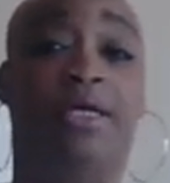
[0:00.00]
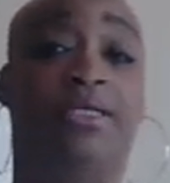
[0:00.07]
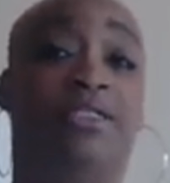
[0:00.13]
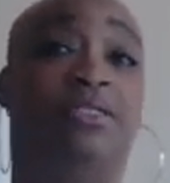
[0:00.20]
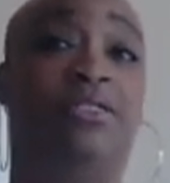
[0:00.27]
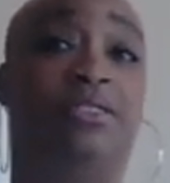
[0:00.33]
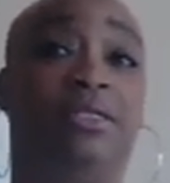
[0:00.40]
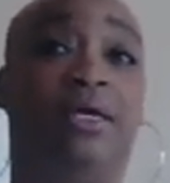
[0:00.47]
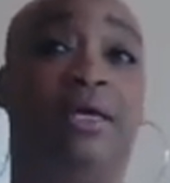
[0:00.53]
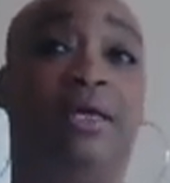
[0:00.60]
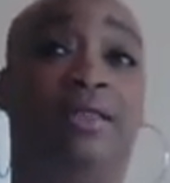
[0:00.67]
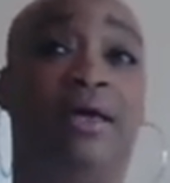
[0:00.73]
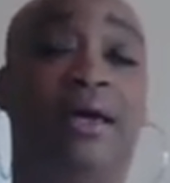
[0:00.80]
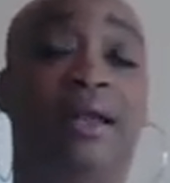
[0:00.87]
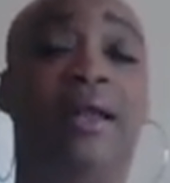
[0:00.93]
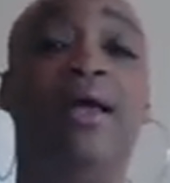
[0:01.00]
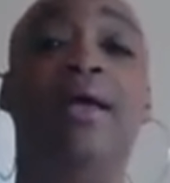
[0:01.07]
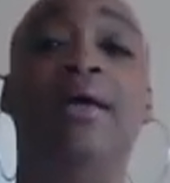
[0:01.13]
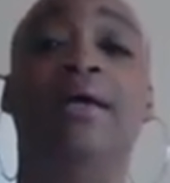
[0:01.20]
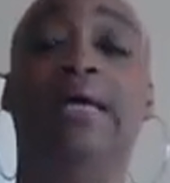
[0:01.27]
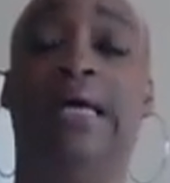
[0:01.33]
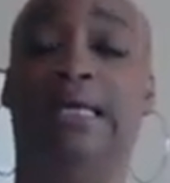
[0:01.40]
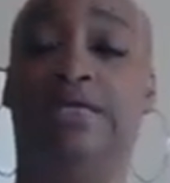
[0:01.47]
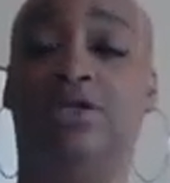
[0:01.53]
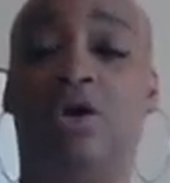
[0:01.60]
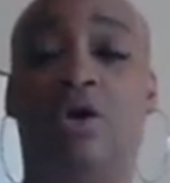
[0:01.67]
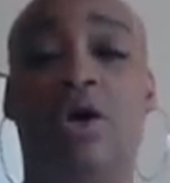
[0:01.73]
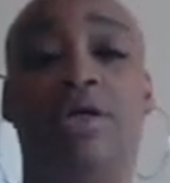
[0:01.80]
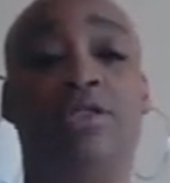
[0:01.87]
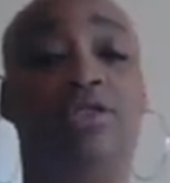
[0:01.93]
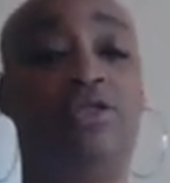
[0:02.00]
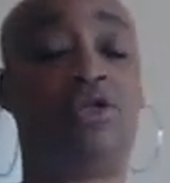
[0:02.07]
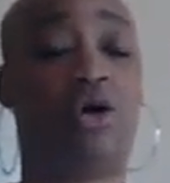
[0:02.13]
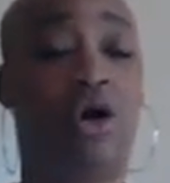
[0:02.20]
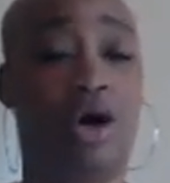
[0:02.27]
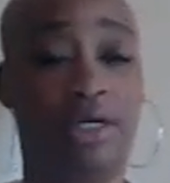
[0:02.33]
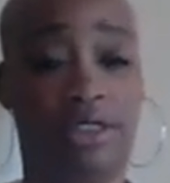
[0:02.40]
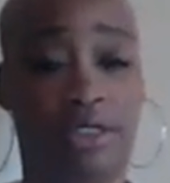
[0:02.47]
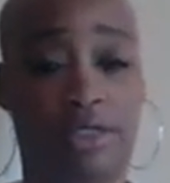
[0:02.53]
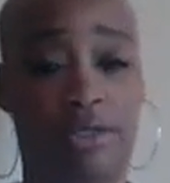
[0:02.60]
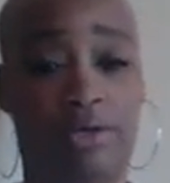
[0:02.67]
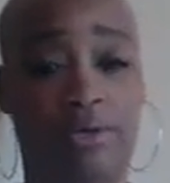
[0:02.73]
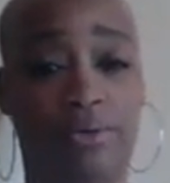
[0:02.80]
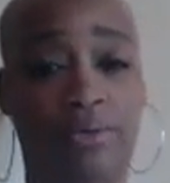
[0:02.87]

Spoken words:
It's just saying that it's hard to talk to you